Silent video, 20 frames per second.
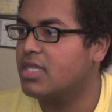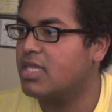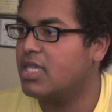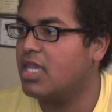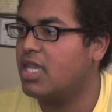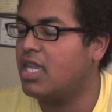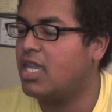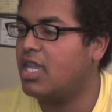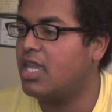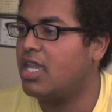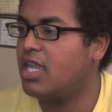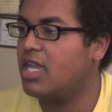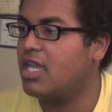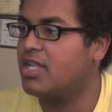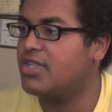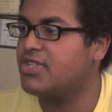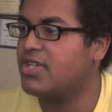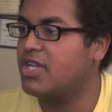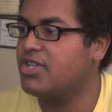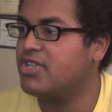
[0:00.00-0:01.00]

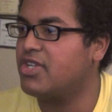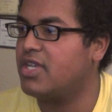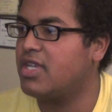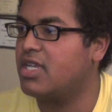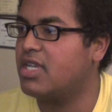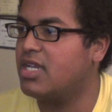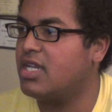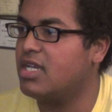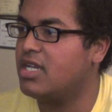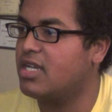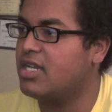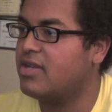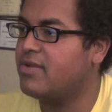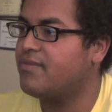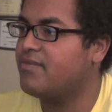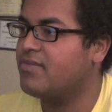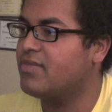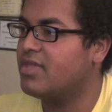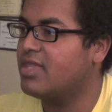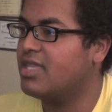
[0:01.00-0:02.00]
And Sanji
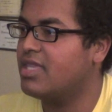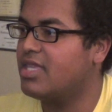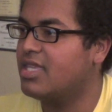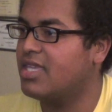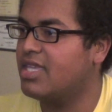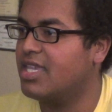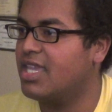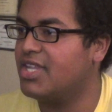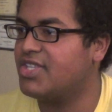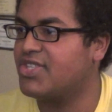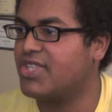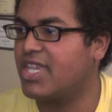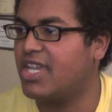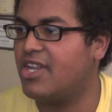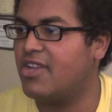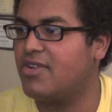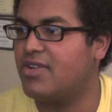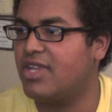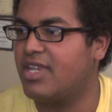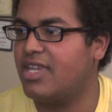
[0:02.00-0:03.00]
gets
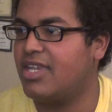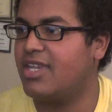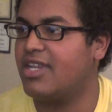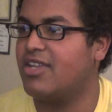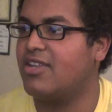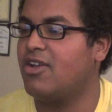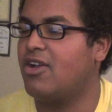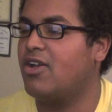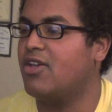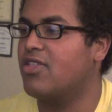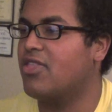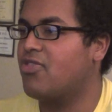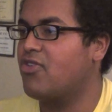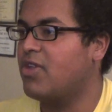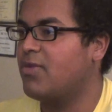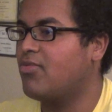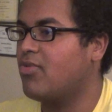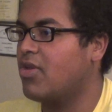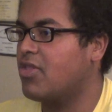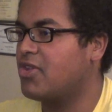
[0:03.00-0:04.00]
scared, and all the
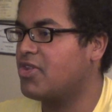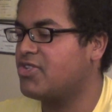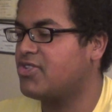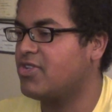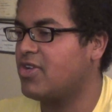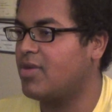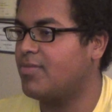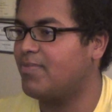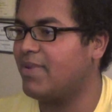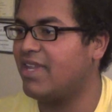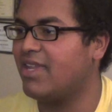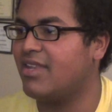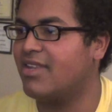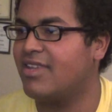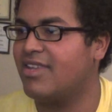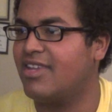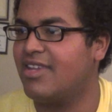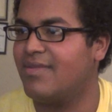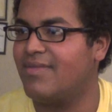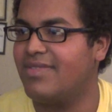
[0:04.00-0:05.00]
three brothers start beating
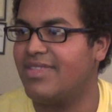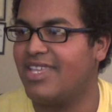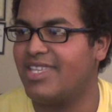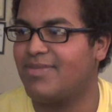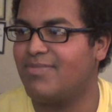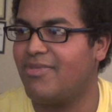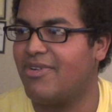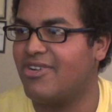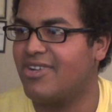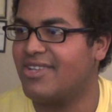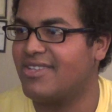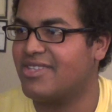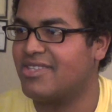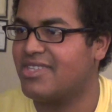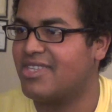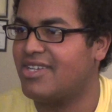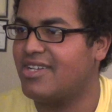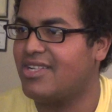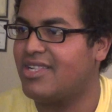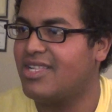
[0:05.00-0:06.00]
him. That's bogus as
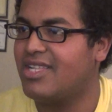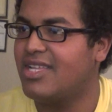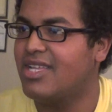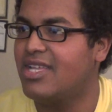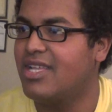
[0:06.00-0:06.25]
hell.